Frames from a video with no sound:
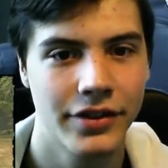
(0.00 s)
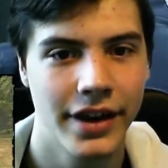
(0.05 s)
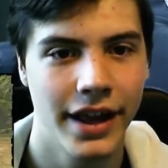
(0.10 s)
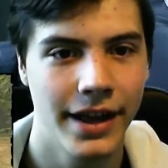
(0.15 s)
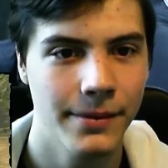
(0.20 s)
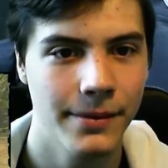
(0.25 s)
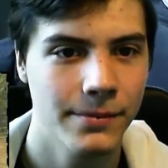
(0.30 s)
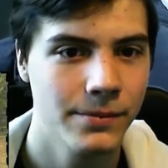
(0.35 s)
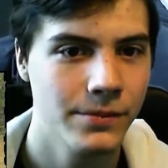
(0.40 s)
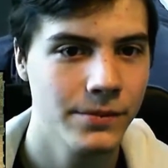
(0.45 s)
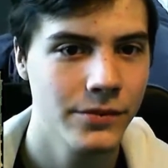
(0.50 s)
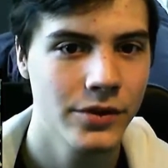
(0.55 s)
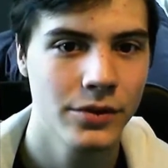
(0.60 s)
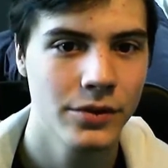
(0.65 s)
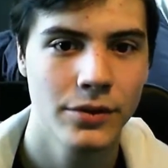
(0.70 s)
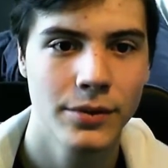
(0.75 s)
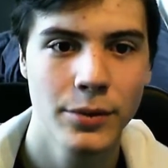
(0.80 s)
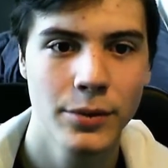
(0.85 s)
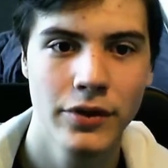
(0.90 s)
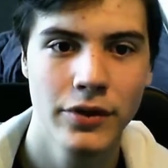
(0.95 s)
And after
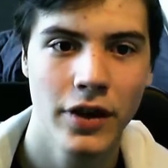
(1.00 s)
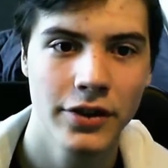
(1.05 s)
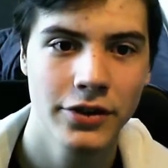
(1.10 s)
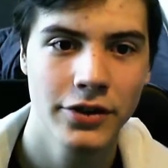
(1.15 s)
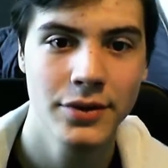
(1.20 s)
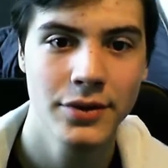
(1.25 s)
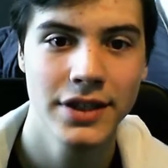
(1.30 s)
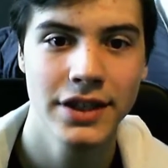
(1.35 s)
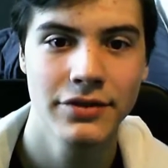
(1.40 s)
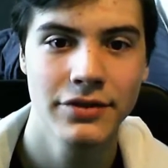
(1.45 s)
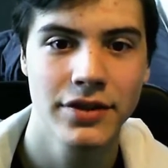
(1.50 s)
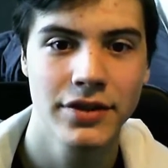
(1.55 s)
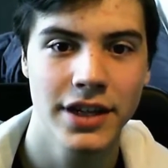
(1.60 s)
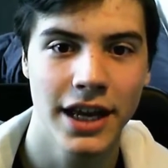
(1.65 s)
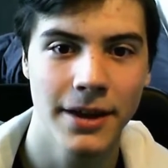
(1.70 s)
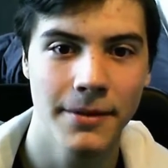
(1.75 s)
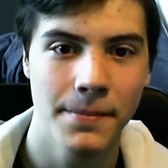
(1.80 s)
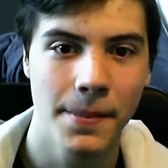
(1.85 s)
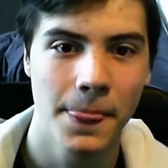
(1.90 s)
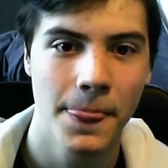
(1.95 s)
that, we'll move on to
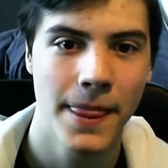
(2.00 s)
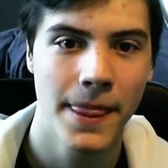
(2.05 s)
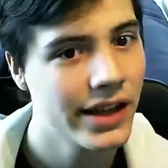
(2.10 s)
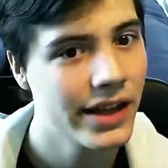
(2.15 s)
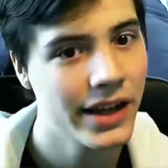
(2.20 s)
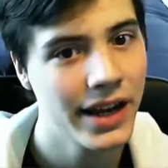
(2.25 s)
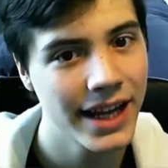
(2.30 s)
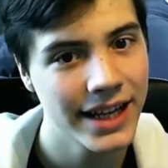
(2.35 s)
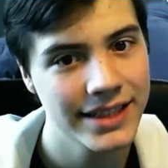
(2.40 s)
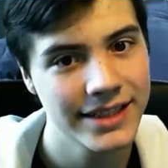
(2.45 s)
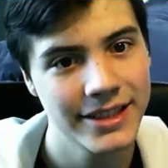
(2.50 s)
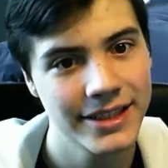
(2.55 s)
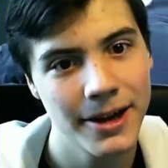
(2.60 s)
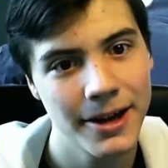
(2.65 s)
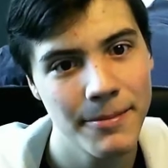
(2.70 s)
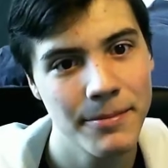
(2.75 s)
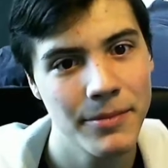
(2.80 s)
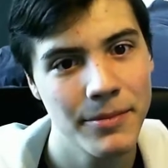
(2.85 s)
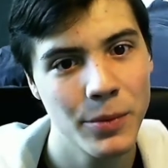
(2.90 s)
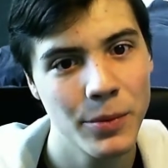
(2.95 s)
a different. And
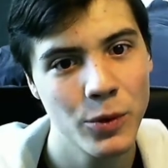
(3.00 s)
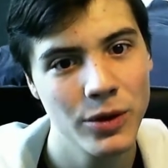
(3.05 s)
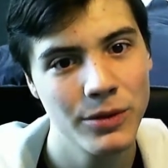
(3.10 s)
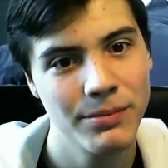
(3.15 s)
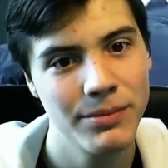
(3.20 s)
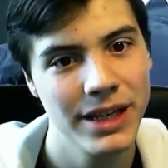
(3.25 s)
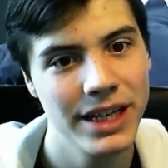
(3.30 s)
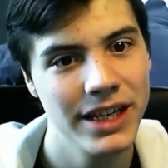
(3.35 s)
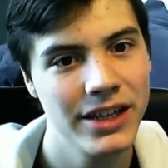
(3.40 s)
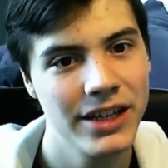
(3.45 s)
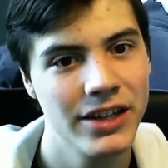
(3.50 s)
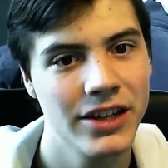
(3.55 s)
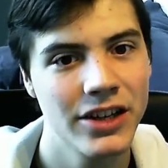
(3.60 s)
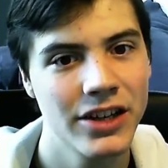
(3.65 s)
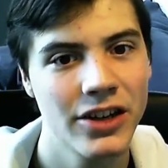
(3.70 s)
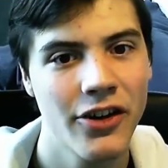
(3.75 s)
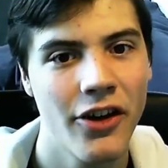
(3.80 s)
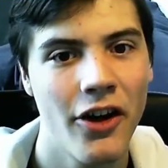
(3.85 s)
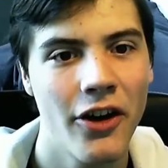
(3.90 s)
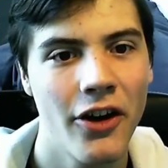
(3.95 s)
next up would be
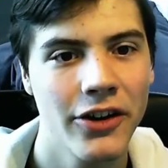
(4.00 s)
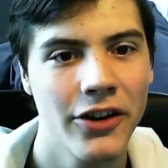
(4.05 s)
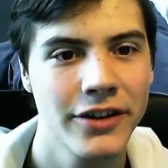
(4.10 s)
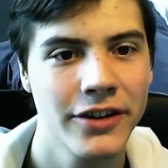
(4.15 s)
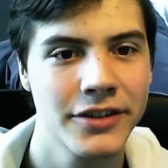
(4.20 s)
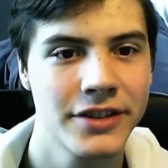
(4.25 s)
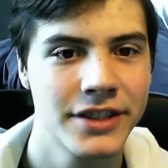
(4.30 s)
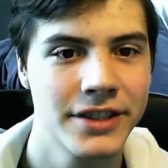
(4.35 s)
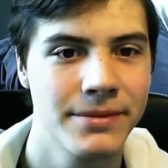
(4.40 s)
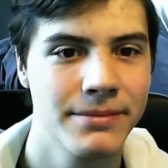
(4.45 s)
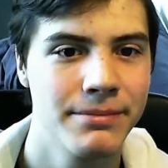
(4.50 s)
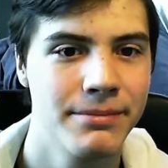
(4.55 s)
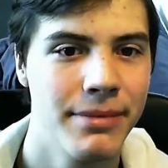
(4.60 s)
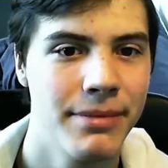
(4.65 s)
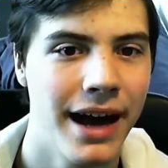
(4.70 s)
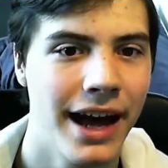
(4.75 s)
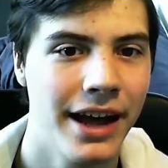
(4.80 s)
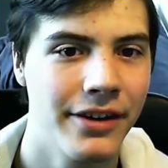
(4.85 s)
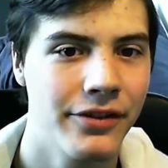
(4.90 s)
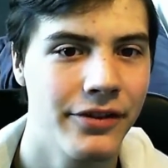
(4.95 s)
the Conker's
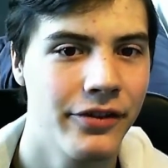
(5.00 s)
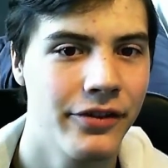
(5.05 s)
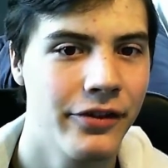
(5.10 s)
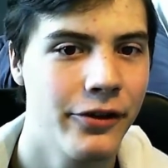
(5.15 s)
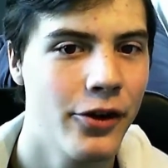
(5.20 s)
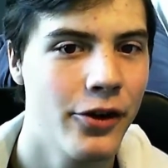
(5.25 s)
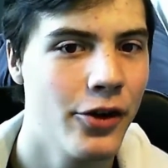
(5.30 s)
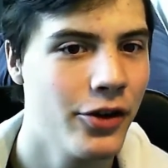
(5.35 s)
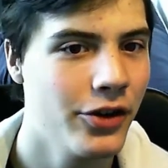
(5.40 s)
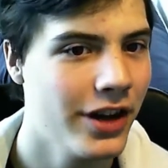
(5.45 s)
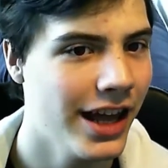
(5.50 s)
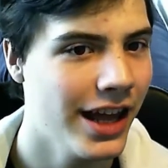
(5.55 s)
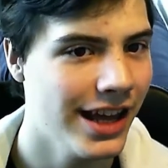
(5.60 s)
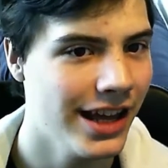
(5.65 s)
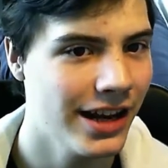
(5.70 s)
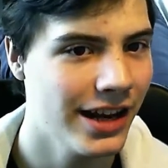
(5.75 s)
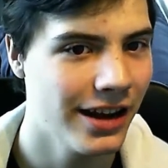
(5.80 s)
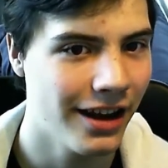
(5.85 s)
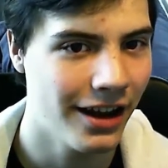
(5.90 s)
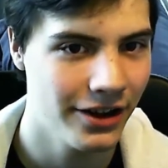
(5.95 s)
Bad Fur
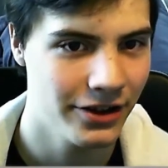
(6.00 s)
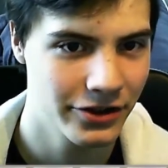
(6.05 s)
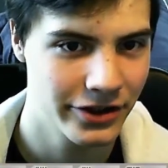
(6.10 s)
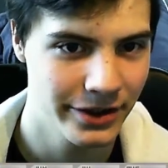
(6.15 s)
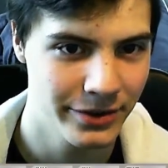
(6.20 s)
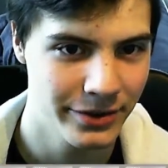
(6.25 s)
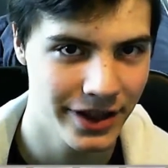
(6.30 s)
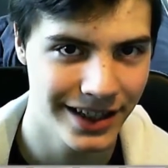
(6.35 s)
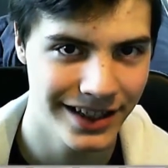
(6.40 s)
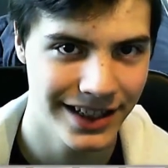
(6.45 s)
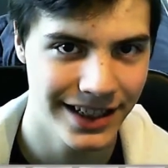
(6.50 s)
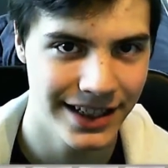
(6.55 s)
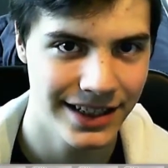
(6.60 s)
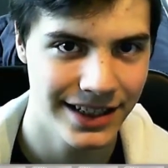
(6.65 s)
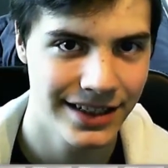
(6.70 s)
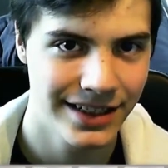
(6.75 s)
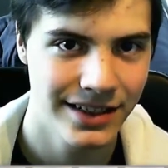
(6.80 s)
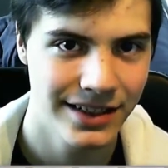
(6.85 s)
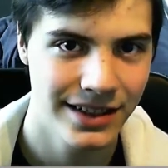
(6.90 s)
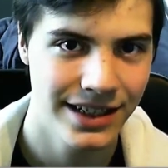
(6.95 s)
Day live streams I
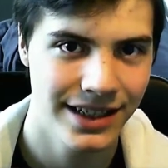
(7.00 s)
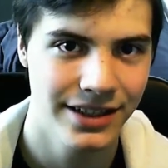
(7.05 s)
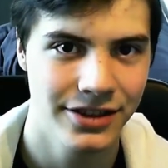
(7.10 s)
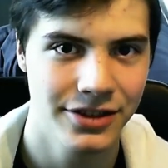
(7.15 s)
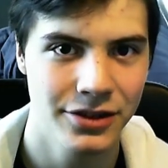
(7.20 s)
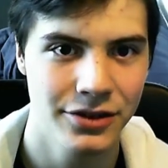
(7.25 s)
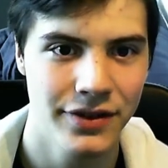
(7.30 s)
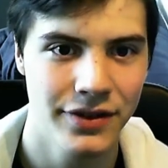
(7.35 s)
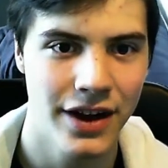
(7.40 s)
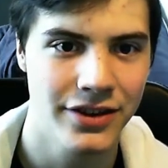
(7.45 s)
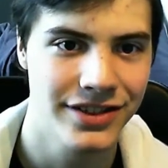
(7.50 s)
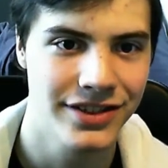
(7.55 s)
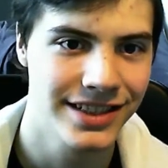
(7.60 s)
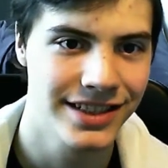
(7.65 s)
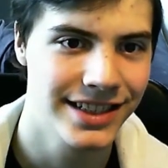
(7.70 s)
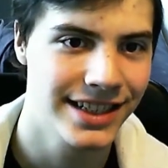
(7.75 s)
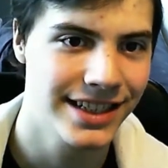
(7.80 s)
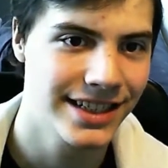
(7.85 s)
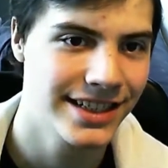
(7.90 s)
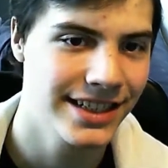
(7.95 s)
did in
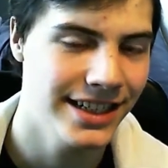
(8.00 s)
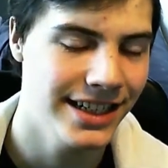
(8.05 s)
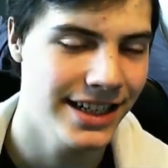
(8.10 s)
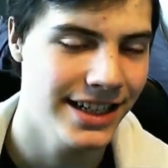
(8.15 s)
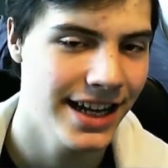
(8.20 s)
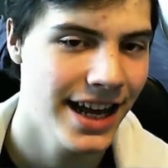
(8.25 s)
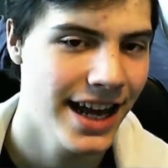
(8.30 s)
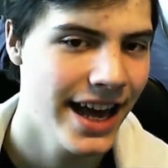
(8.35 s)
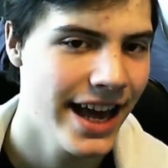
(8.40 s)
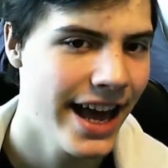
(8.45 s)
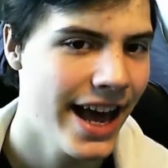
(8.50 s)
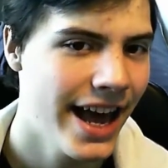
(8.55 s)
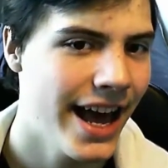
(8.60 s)
2016.